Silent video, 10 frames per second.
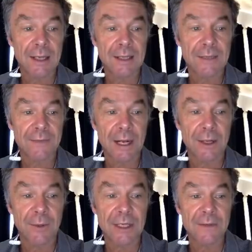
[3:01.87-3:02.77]
side is
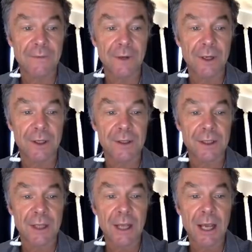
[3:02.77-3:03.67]
evaluated
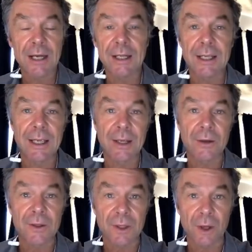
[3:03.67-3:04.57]
first, and it
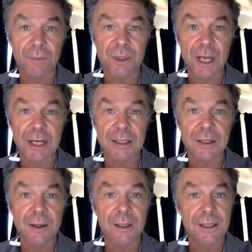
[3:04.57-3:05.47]
yields an object
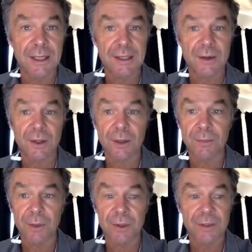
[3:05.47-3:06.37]
that sits on the
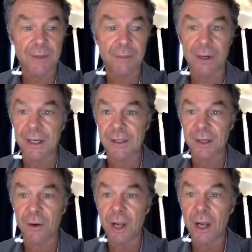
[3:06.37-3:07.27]
computer's memory.
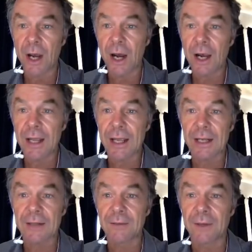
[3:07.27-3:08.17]
So, hi
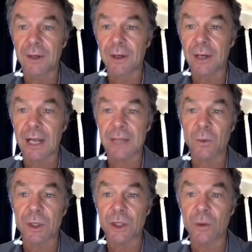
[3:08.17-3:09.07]
there, class
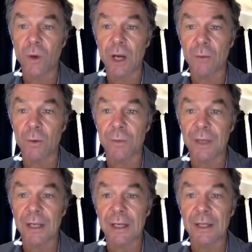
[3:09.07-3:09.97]
121 would
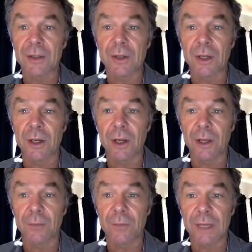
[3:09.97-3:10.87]
be
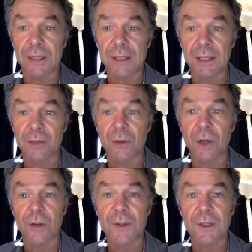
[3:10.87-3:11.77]
that's the literal
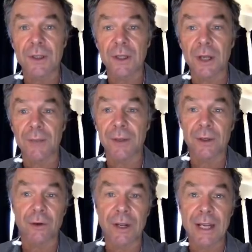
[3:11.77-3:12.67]
constant that I'm
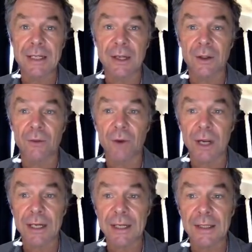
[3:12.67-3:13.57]
creating on the
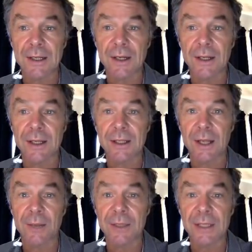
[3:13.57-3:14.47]
right-hand side of the
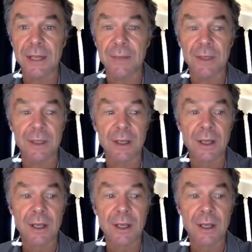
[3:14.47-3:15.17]
assignment statement.